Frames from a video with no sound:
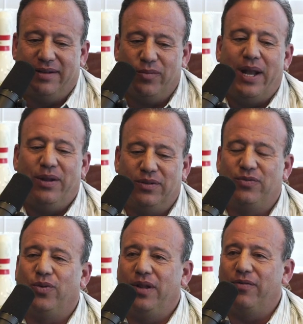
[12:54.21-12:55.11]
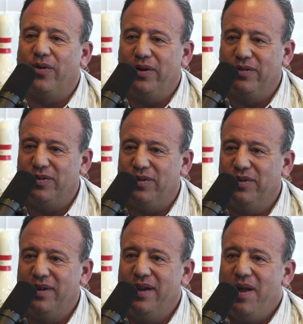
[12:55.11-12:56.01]
when he was 44 years
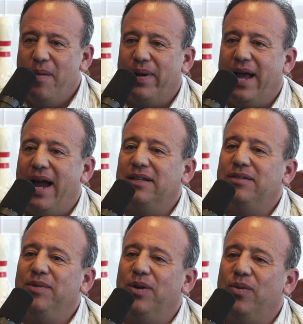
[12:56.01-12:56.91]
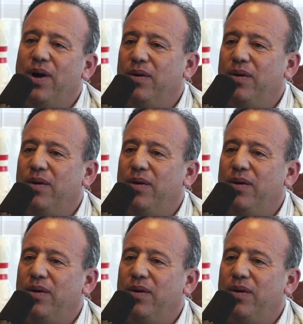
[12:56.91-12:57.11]
old. But I asked him, you know, why,